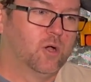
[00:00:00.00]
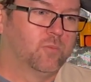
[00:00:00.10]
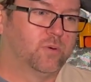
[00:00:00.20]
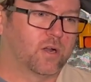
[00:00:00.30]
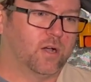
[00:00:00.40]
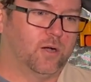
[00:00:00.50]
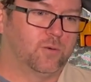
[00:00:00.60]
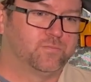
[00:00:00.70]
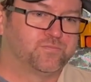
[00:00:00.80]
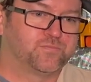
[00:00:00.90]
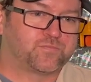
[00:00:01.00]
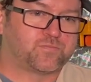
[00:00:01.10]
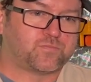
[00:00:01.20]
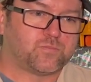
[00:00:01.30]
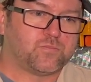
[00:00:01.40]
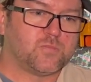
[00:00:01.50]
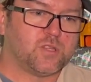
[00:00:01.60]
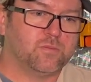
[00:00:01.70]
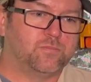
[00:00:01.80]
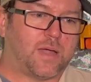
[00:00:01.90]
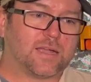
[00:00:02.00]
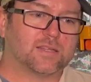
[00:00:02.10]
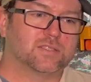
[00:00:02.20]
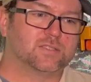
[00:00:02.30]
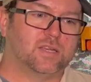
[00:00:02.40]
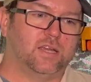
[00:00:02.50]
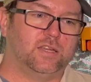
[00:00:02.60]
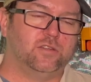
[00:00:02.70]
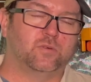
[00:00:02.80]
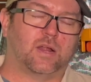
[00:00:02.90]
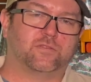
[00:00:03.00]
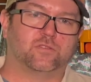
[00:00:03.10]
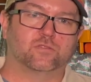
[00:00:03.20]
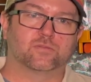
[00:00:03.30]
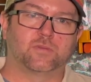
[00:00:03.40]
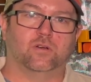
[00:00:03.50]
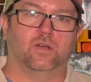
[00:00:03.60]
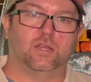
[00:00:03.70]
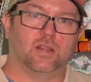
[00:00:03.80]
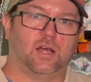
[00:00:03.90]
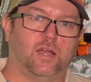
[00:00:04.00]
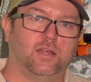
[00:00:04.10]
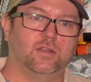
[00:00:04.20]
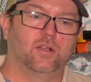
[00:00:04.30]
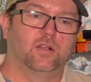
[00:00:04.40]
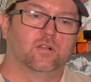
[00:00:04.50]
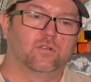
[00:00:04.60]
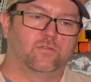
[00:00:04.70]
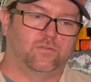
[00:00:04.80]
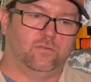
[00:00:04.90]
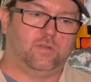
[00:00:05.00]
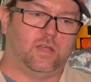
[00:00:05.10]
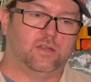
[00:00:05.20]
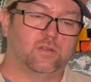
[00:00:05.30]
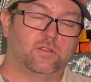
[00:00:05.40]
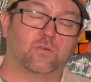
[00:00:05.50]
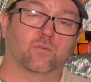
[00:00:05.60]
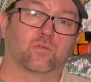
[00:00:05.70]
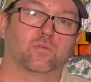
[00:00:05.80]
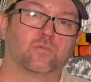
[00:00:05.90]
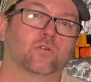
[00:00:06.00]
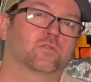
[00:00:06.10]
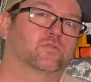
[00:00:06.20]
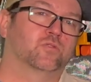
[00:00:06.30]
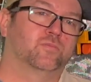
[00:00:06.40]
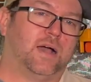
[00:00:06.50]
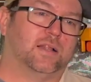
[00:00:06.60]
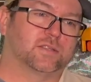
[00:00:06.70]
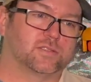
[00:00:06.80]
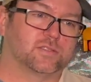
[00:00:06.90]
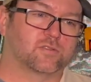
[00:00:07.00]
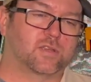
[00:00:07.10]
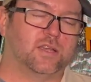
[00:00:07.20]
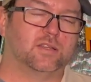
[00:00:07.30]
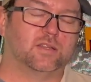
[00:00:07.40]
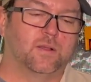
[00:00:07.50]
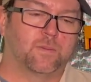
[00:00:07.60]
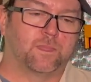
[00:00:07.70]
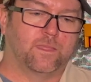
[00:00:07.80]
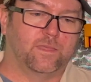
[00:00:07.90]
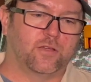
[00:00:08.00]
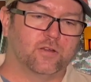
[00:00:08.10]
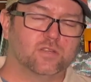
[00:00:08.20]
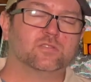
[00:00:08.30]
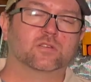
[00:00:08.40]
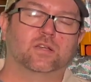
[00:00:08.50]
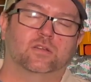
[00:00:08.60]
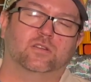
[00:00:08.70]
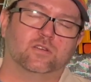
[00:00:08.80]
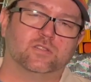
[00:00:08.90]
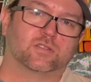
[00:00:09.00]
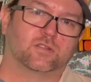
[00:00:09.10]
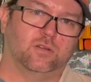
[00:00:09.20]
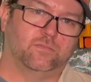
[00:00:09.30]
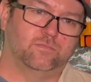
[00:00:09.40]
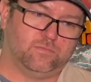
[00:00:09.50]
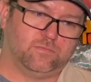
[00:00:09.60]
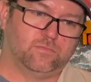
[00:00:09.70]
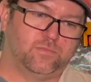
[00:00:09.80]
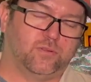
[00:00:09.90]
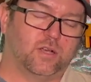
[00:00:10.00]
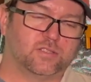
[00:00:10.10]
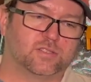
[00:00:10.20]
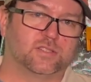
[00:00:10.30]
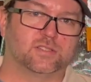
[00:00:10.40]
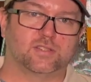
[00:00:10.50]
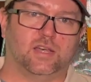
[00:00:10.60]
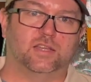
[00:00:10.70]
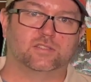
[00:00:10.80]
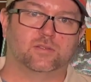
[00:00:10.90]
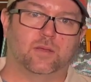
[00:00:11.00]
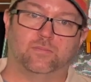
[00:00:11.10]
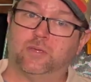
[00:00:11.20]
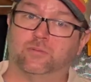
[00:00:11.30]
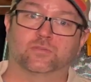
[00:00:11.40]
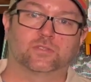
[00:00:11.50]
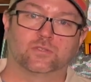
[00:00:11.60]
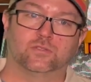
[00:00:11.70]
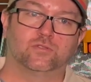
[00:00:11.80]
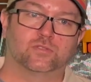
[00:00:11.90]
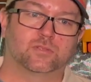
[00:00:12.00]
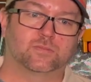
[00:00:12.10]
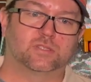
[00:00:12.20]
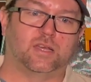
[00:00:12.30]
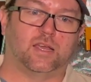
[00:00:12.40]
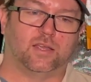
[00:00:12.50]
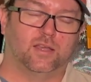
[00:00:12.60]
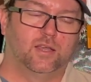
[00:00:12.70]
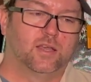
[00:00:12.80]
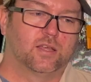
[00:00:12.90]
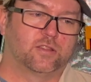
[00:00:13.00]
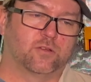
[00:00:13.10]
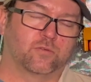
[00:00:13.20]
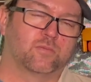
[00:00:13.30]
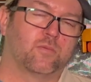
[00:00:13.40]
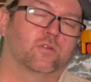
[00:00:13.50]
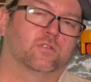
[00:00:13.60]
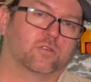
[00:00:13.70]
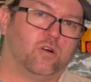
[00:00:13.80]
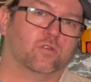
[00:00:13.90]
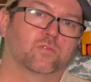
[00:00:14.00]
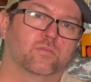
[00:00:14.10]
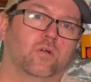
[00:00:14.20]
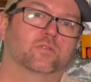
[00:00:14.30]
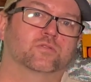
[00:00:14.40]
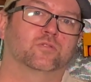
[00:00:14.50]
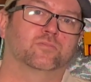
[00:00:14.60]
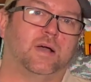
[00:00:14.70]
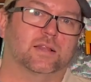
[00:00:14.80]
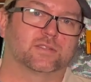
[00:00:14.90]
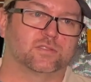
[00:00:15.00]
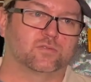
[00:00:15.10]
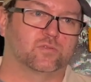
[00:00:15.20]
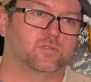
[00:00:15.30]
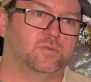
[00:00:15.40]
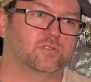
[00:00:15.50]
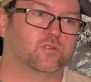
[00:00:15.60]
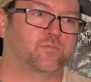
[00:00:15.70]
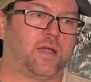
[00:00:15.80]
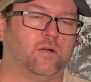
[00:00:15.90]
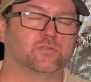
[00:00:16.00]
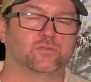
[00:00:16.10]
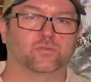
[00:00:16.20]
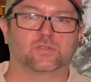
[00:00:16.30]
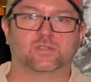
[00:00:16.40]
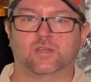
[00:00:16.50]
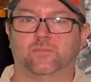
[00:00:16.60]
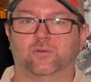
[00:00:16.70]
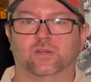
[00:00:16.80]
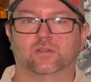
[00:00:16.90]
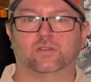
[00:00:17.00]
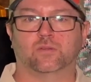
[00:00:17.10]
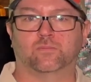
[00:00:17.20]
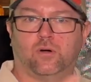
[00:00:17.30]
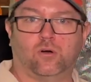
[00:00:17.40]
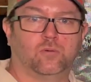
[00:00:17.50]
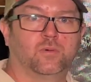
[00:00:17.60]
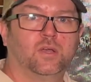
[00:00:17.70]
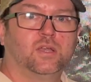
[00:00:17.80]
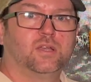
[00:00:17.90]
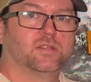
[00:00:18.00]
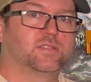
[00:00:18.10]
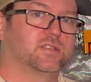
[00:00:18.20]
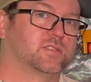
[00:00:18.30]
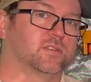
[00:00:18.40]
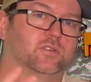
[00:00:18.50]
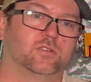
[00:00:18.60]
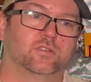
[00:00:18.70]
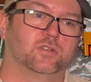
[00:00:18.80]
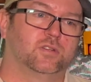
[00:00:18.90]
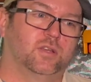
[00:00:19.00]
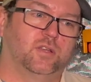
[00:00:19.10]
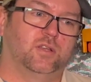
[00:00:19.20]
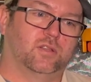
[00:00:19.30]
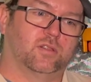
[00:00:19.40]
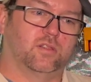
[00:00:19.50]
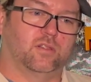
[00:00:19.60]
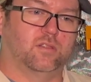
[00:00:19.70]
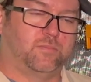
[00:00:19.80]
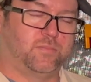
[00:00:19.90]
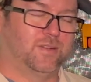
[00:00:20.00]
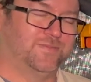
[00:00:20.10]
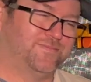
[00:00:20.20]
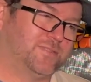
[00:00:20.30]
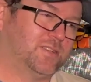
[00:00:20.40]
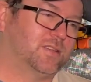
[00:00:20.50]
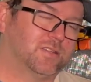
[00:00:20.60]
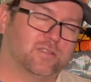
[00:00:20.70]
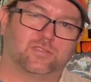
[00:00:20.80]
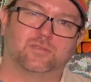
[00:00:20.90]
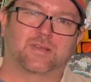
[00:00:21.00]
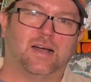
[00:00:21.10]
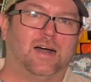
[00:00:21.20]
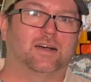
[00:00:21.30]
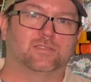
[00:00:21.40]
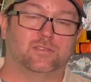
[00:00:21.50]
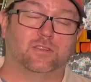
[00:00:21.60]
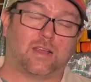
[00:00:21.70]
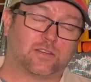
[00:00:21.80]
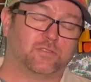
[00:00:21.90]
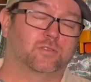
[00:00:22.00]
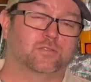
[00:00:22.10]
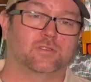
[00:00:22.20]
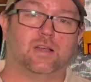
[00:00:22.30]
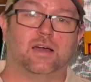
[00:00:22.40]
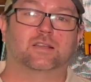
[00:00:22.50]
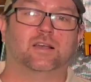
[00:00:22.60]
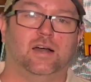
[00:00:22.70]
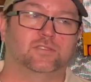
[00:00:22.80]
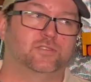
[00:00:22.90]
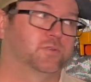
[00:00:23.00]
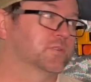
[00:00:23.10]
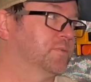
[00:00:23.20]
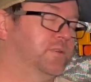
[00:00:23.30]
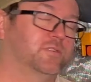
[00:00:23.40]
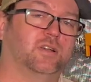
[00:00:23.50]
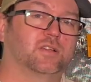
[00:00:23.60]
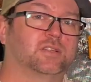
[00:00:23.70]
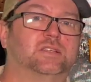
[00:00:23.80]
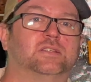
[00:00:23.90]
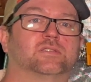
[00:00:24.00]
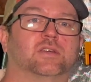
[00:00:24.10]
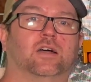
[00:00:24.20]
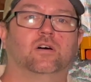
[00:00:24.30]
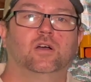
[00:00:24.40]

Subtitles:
But back in the day, you would have to use a metal halide, and they were remote control balances. Okay, there is a plus to these lights, and people still use them today. They're called remote control balances, which means their power source is separate, and then the bulb sits in a hood. But there's some cons. There's a lot of cons to it compared to LEDs now.